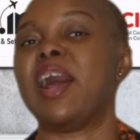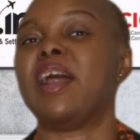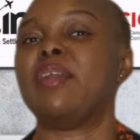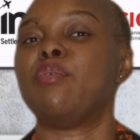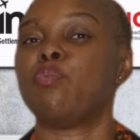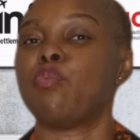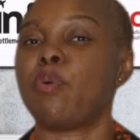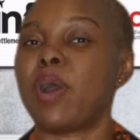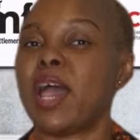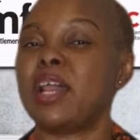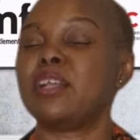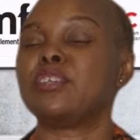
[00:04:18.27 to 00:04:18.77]

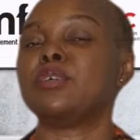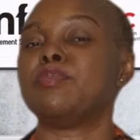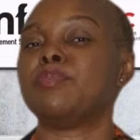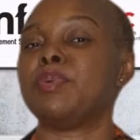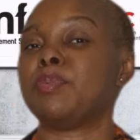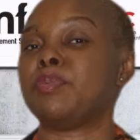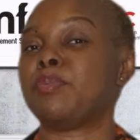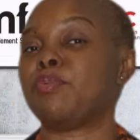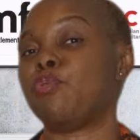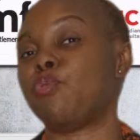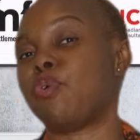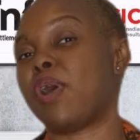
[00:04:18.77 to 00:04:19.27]
And while some
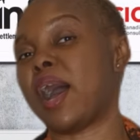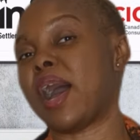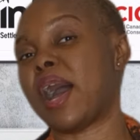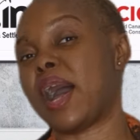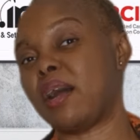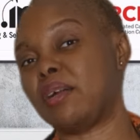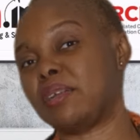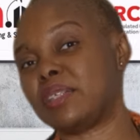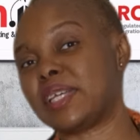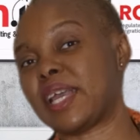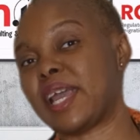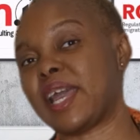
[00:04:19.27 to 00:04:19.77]
people who are
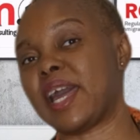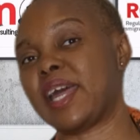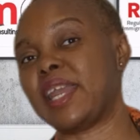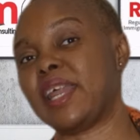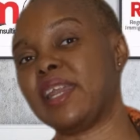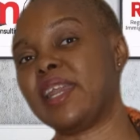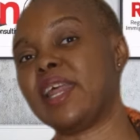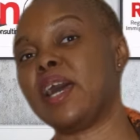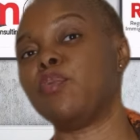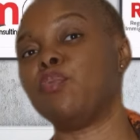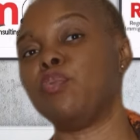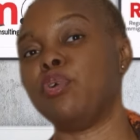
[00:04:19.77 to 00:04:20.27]
outside
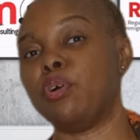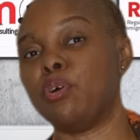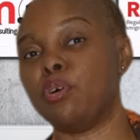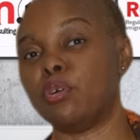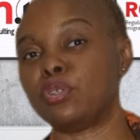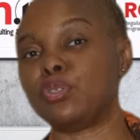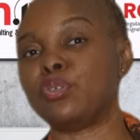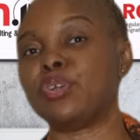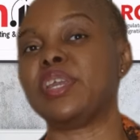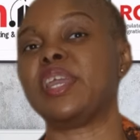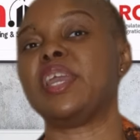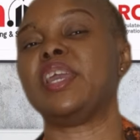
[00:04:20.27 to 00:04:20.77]
Canada will
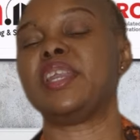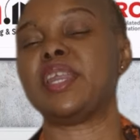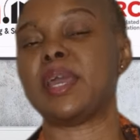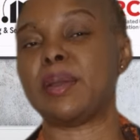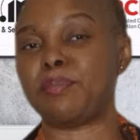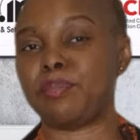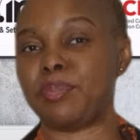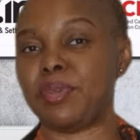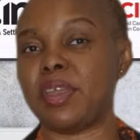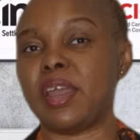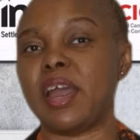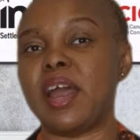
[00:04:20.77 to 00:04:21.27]
also gain
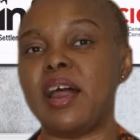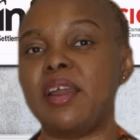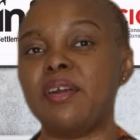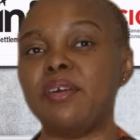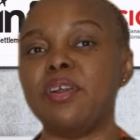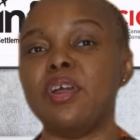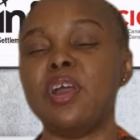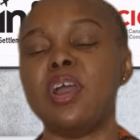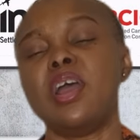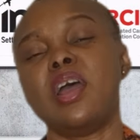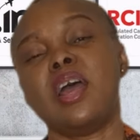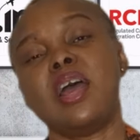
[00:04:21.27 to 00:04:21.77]
their PR.